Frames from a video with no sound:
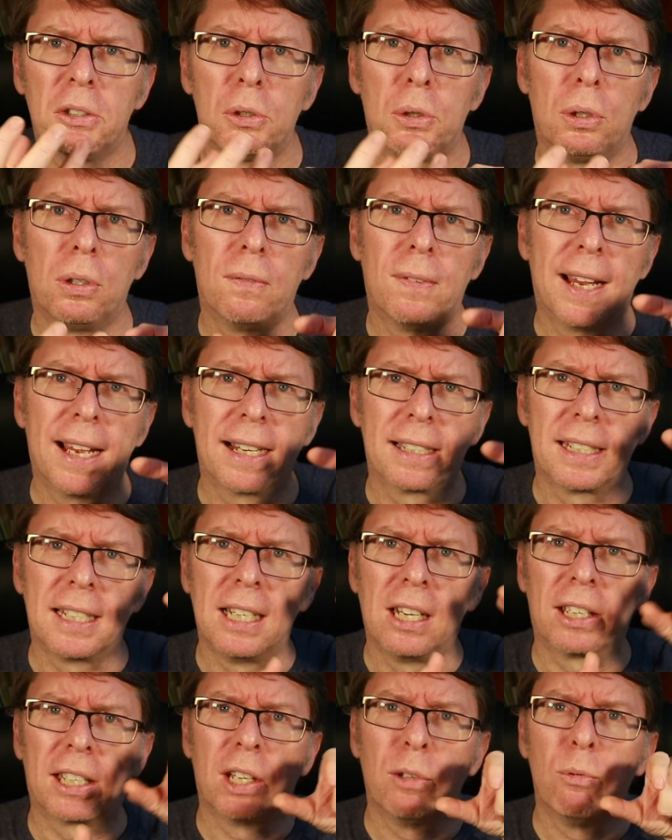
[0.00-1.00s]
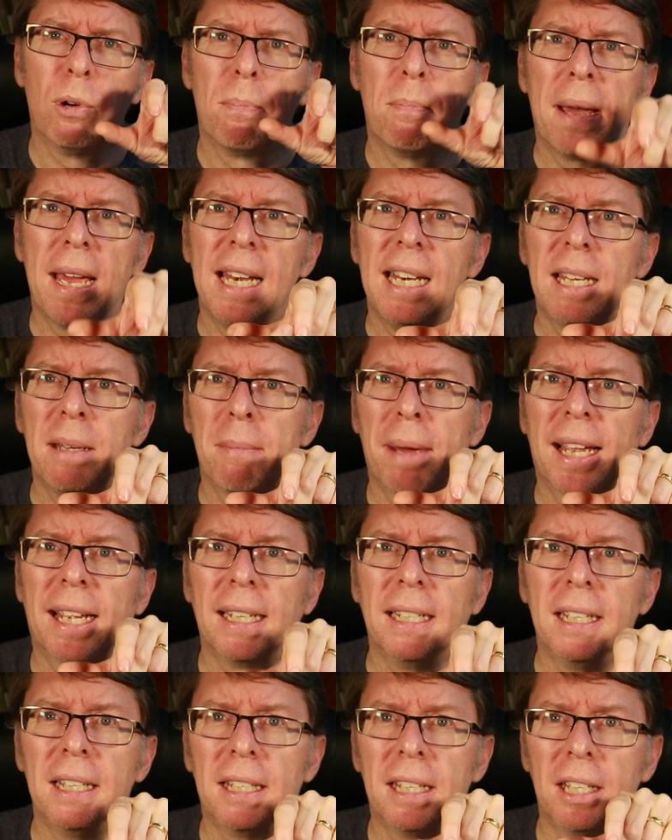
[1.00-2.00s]
sort of acting like a repelling
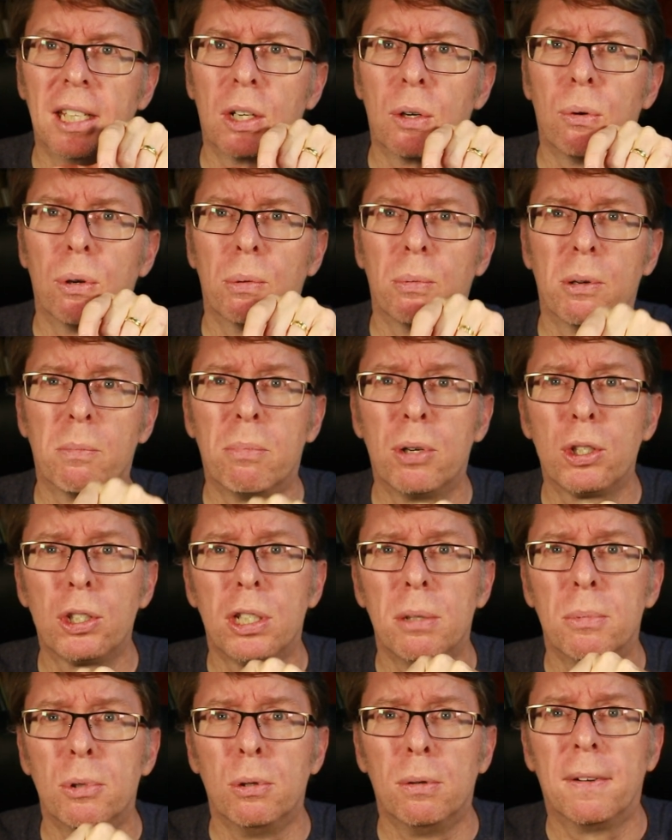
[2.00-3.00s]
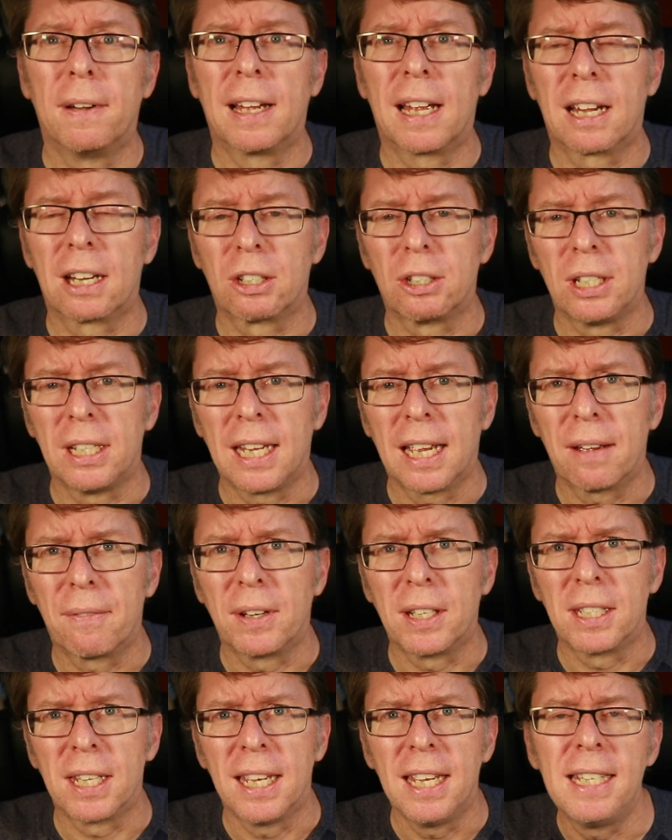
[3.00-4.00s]
magnet, that the quad would push the ball without actually
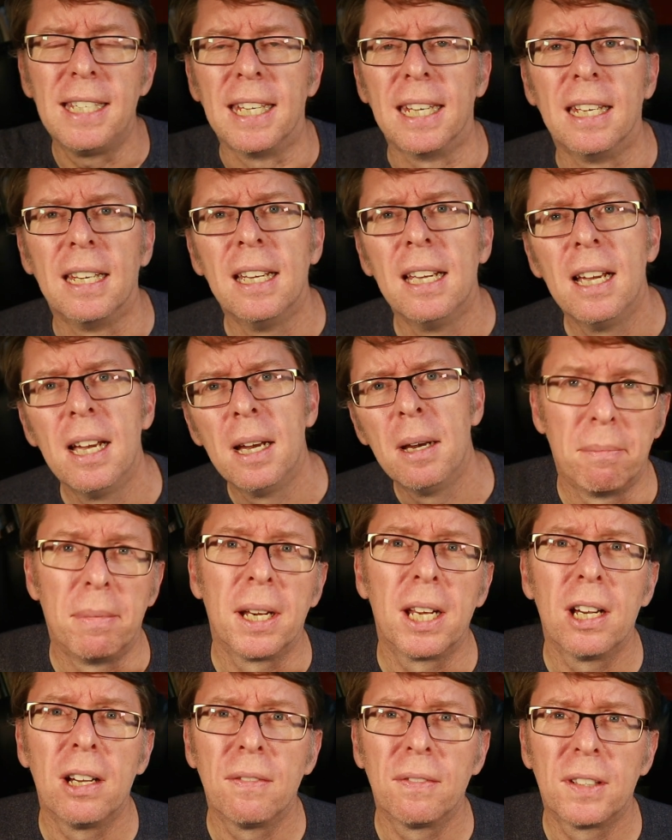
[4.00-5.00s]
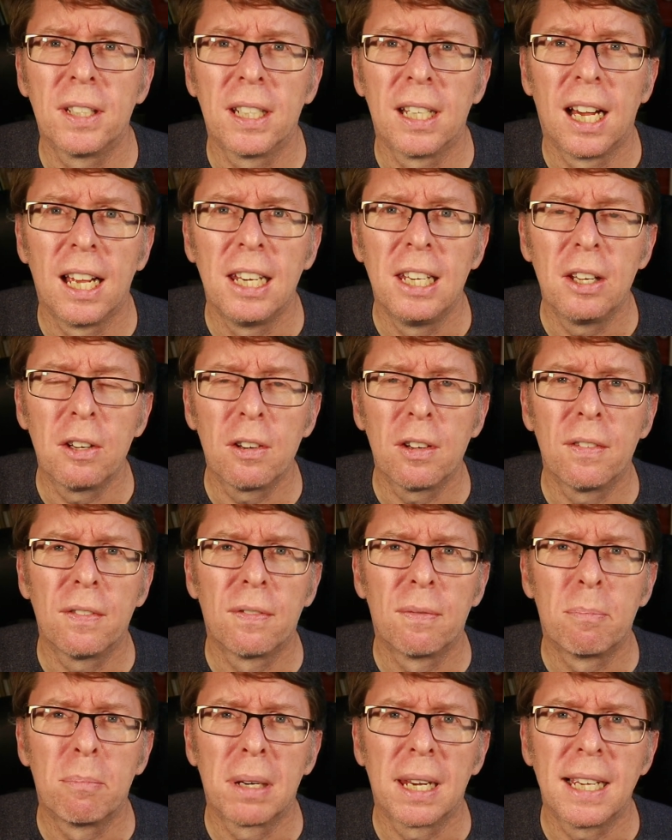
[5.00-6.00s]
having to hit it. But after a lot
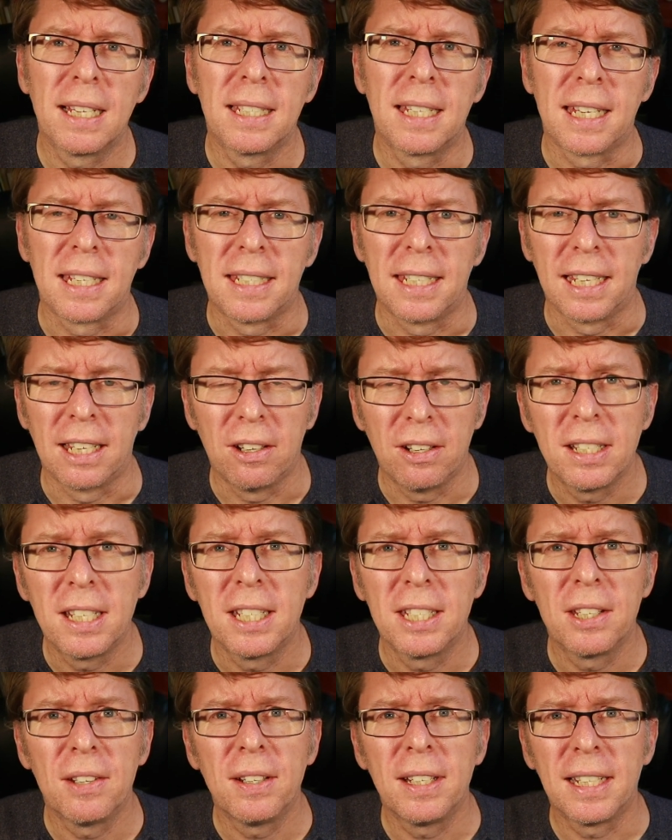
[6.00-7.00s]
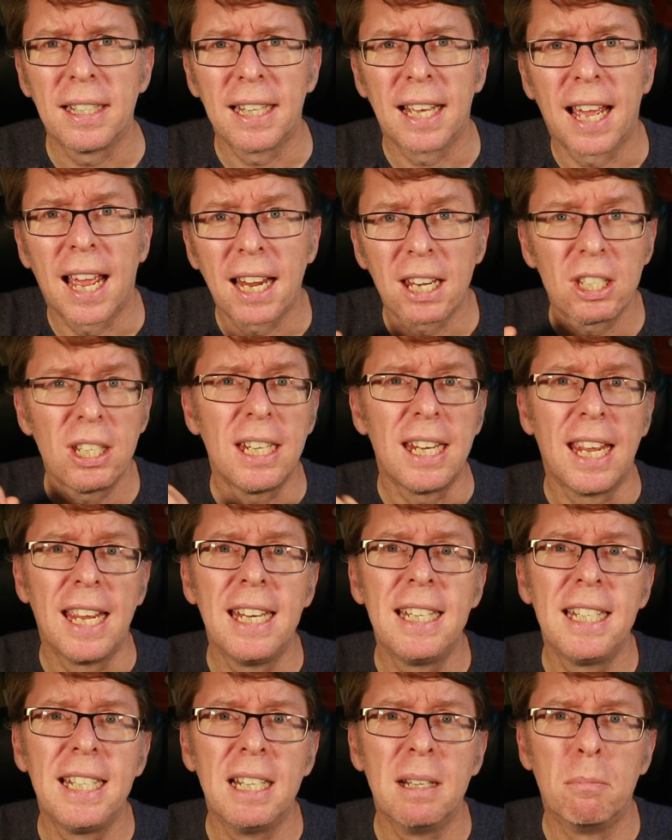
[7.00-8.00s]
of playtesting, I decided that actually
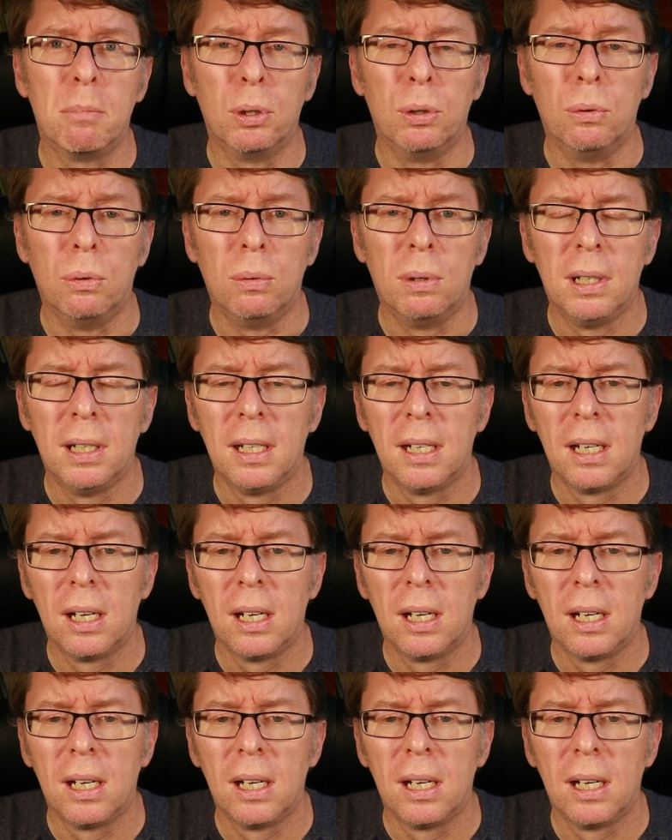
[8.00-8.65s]
hitting the ball